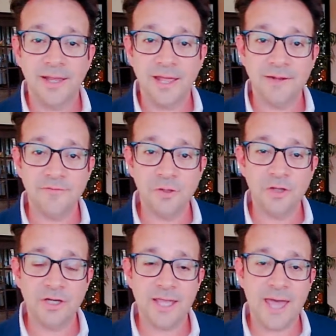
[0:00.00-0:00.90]
And if you
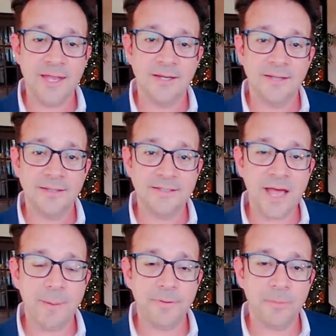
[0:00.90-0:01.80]
look at the
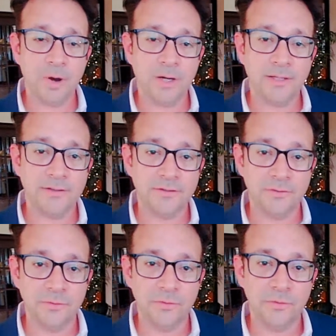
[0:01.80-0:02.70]
top of the market,
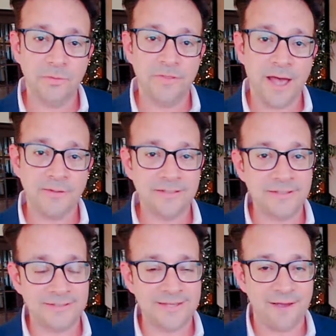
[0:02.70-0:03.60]

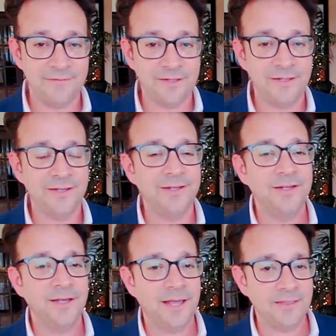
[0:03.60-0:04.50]
2007,
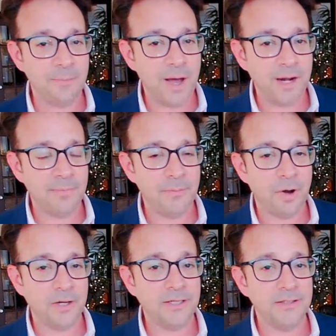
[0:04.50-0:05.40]
and the bottom of the
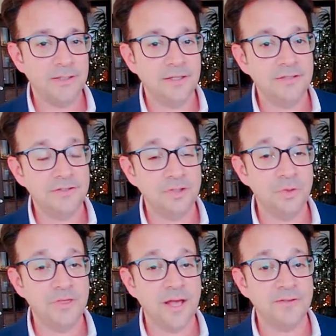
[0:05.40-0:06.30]
market, it's
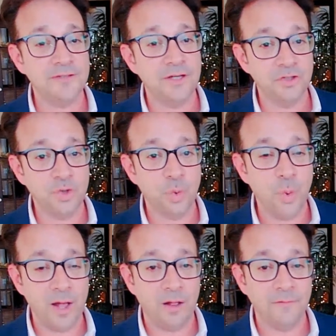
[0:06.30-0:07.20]

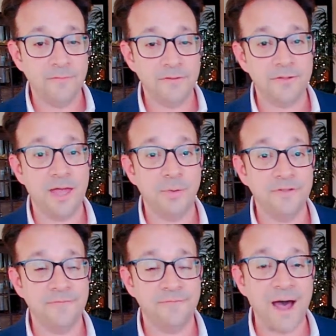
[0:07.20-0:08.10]
2012. So that
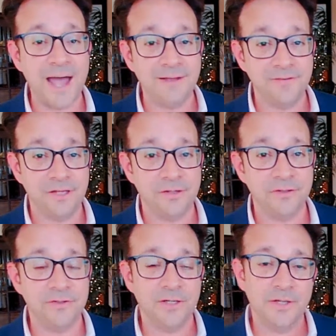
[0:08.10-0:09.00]
was 5
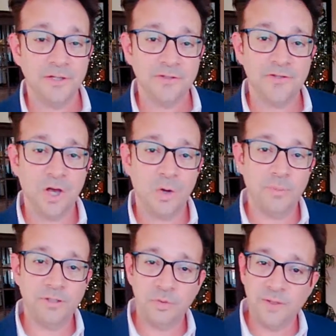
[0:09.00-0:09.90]
years. So
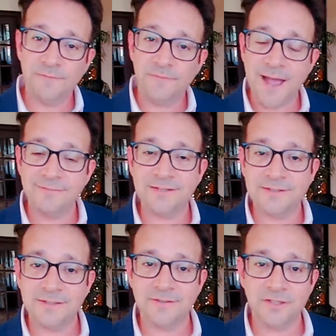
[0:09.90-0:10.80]
between 5 to
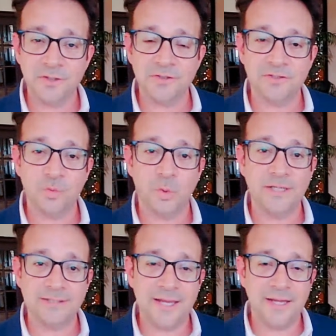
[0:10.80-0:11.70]
6 years is what
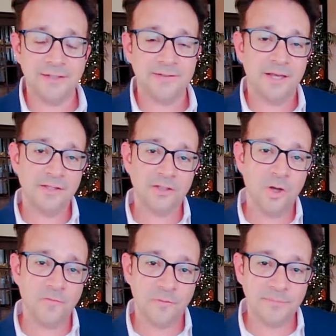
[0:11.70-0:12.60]
it takes to
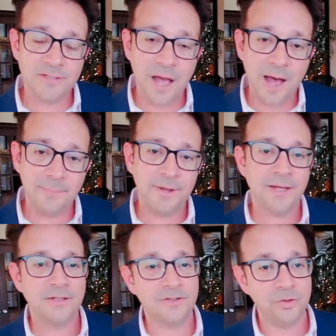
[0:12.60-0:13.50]
go from top
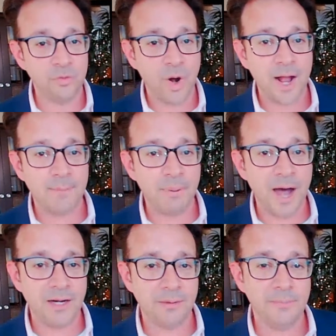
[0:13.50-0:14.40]
to rock
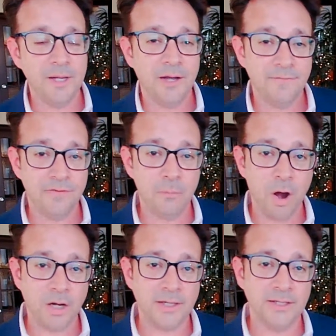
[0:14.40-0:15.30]
bottom of the
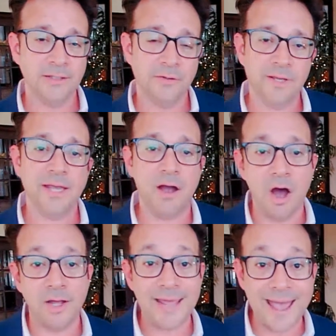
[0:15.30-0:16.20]
market, okay,
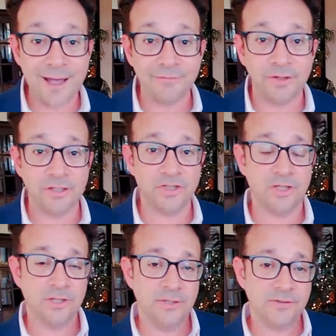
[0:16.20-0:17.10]
on average.
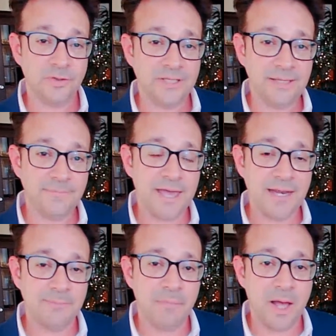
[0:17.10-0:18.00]
So keep
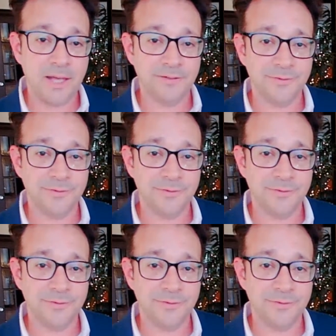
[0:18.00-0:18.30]
that in mind,